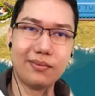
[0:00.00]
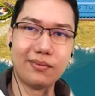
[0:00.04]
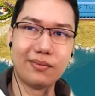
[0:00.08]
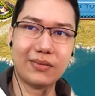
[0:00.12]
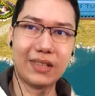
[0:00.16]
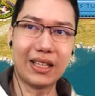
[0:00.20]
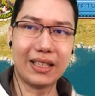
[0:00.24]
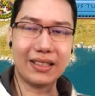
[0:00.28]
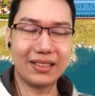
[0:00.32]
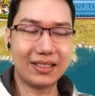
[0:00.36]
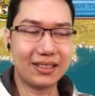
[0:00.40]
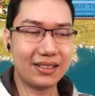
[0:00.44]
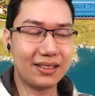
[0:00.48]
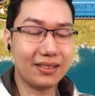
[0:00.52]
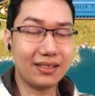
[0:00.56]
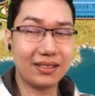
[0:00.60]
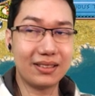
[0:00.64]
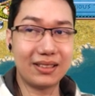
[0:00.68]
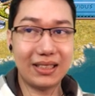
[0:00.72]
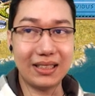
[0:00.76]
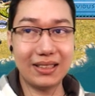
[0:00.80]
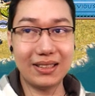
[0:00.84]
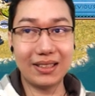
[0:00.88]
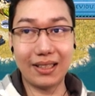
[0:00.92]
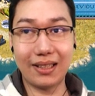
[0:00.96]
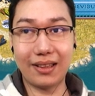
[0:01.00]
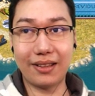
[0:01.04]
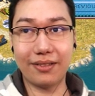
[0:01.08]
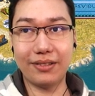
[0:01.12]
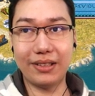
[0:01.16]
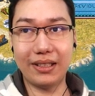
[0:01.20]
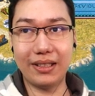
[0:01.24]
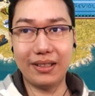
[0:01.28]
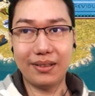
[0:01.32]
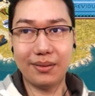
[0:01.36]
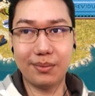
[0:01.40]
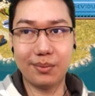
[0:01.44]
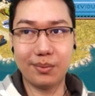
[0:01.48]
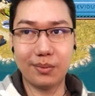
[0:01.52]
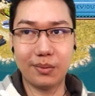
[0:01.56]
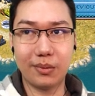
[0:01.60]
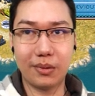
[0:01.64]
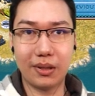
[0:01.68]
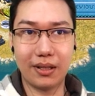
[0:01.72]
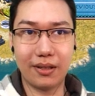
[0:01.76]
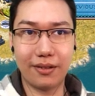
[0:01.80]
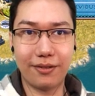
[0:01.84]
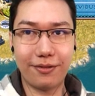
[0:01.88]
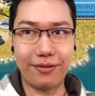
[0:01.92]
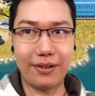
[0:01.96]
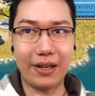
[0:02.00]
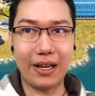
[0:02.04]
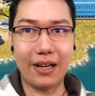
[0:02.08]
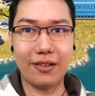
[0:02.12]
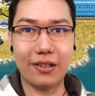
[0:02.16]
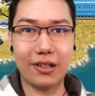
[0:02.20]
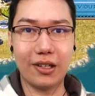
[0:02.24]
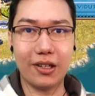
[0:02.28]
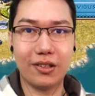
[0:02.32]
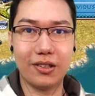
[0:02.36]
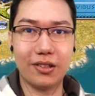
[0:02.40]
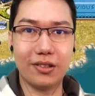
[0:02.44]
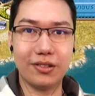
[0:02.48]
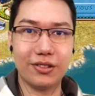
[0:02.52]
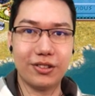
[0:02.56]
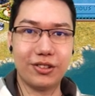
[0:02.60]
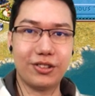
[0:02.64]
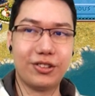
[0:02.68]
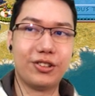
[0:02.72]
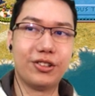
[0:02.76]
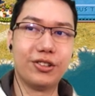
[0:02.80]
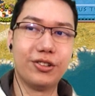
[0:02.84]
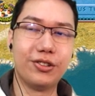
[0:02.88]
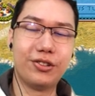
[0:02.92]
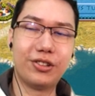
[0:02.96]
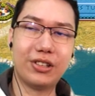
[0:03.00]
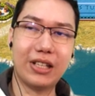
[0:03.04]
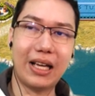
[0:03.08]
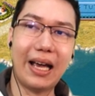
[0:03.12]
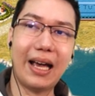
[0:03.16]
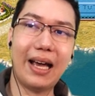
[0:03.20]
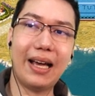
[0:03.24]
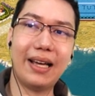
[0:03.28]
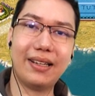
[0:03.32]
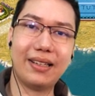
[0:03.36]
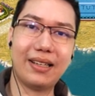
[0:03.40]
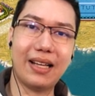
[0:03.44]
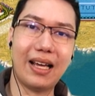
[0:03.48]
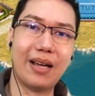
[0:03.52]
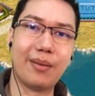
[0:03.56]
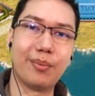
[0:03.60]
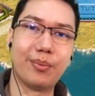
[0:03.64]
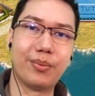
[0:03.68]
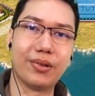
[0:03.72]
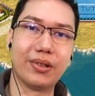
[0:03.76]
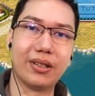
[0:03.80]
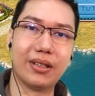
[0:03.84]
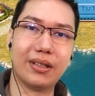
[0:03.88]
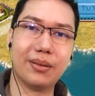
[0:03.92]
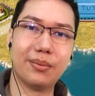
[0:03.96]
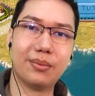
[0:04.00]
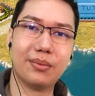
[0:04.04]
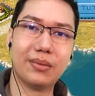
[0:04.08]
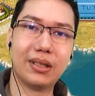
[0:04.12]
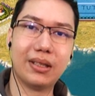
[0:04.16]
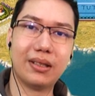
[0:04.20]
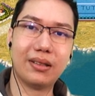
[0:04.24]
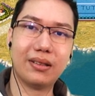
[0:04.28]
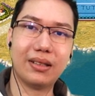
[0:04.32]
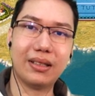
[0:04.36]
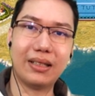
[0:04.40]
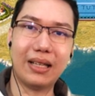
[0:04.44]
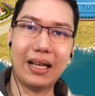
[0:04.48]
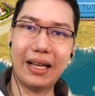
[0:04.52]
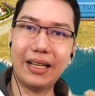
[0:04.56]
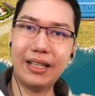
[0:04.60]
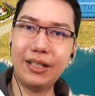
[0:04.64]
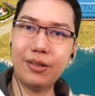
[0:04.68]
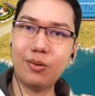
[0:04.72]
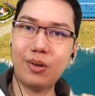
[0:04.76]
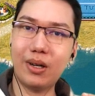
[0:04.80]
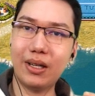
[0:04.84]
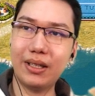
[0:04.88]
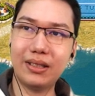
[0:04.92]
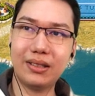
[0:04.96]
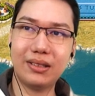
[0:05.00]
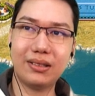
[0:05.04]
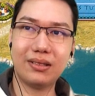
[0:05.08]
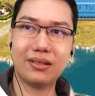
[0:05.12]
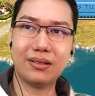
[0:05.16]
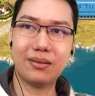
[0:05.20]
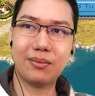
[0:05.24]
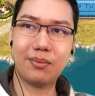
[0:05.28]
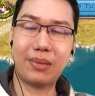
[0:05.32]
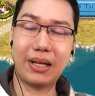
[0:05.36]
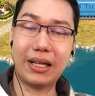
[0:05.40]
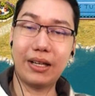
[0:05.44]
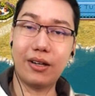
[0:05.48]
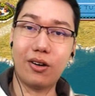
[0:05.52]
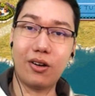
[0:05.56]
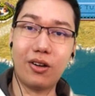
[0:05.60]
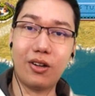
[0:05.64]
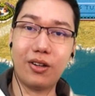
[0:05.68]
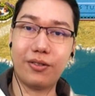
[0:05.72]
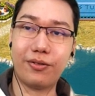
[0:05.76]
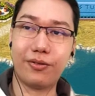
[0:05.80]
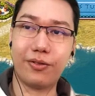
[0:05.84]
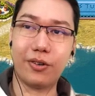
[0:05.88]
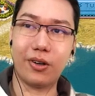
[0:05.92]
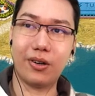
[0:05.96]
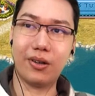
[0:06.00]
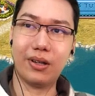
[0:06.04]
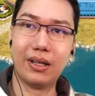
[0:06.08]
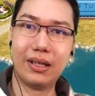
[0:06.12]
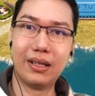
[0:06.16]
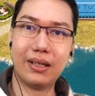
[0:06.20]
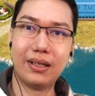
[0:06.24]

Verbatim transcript: Like Caesar 3, Pharaoh, Zeus, and Emperor. Did anyone play all four?